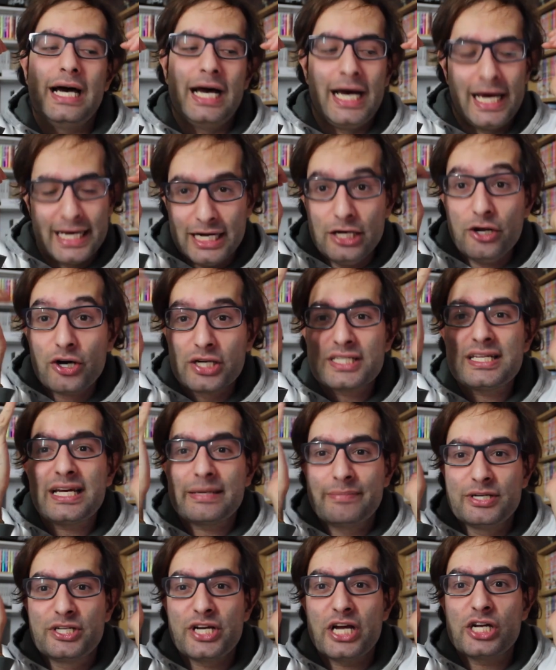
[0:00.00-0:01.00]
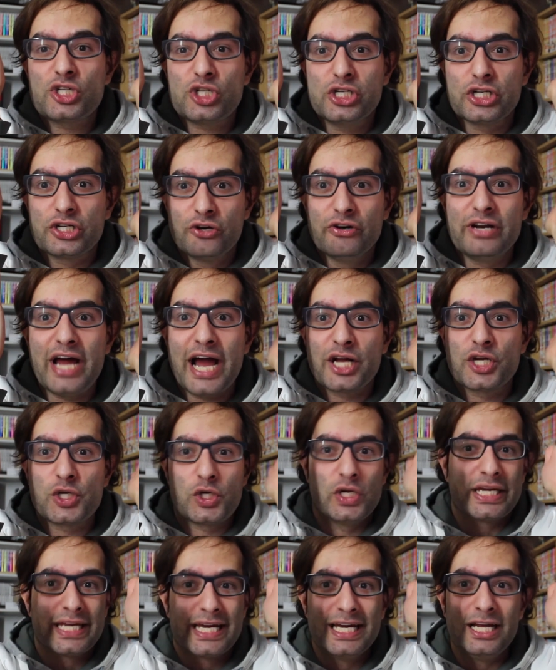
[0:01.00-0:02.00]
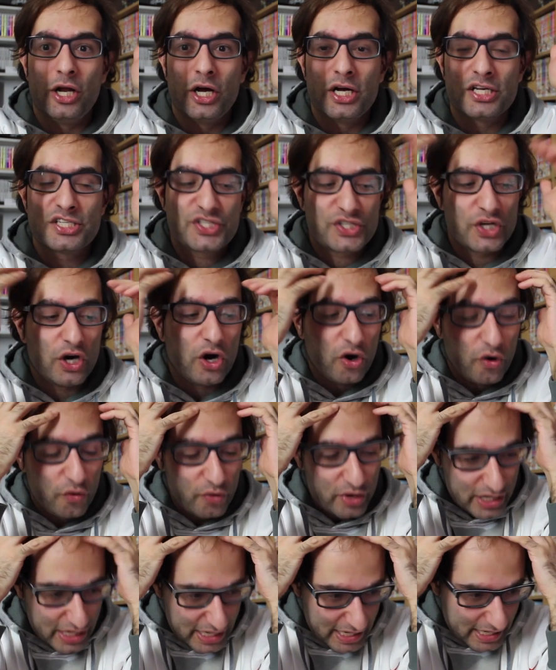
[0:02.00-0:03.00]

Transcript: And it looks like potentially could actually kill her. So,